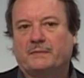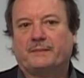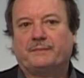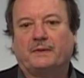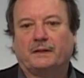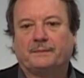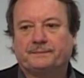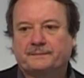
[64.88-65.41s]

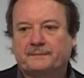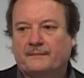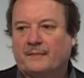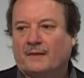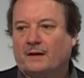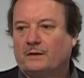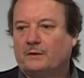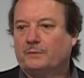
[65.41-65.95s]
member
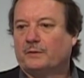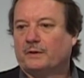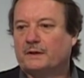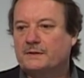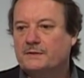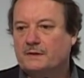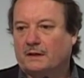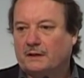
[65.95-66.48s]
who
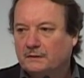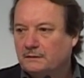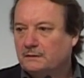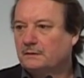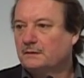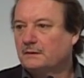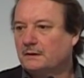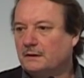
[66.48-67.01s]
works
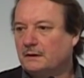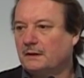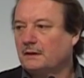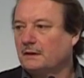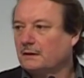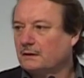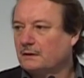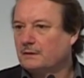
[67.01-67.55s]
on
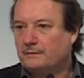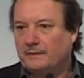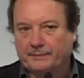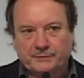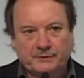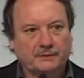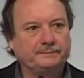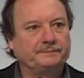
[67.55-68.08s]

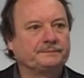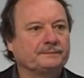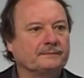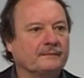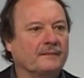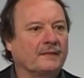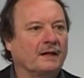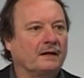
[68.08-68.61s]
corruption
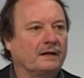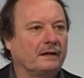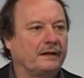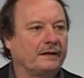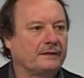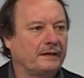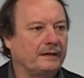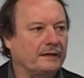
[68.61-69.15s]

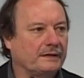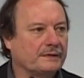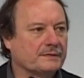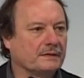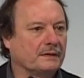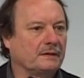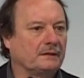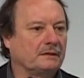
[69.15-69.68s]
and
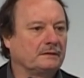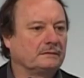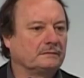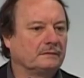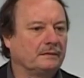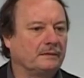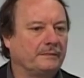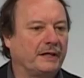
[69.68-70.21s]
has a
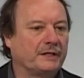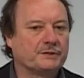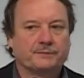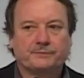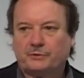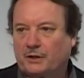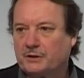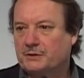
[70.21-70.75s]

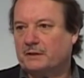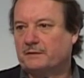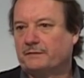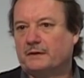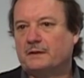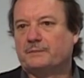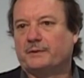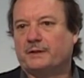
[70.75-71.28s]
major project
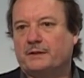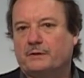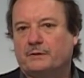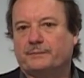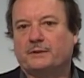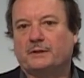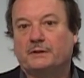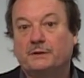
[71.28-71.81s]
funded by the
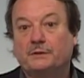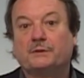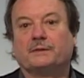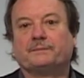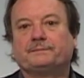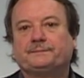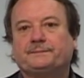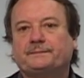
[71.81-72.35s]
European
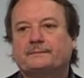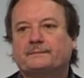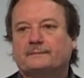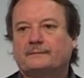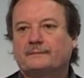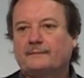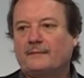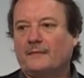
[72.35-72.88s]
Union
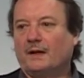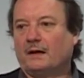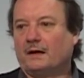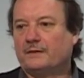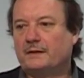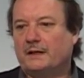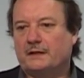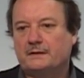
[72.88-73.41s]

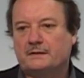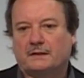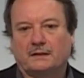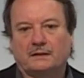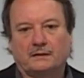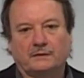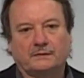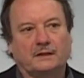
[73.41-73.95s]
on
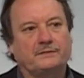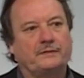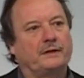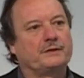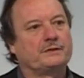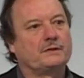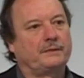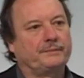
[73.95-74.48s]
that
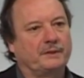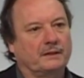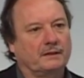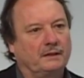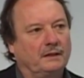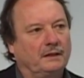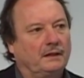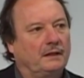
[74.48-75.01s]
very topic.
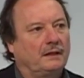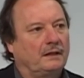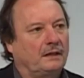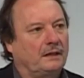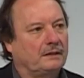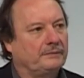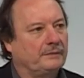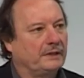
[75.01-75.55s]

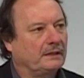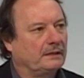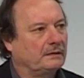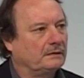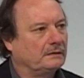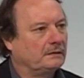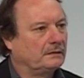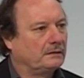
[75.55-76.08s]
And we
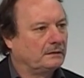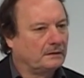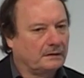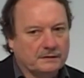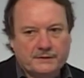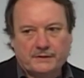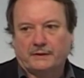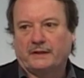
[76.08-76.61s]

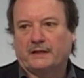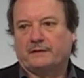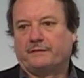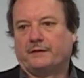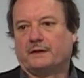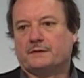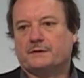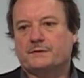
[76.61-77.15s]
also
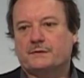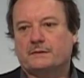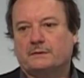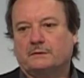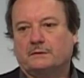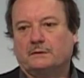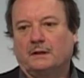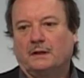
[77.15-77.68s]
have here at the
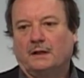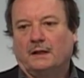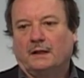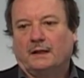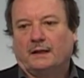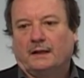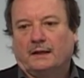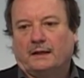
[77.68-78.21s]
school
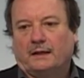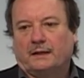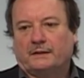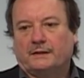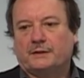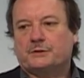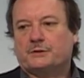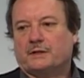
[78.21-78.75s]

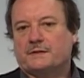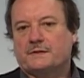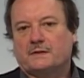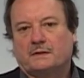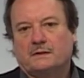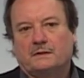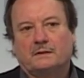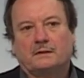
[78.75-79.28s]
an interest
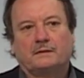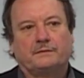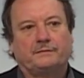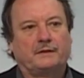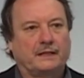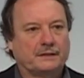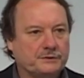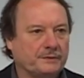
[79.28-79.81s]
in
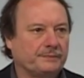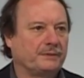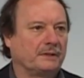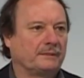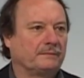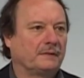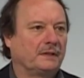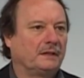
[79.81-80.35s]
philanthropy.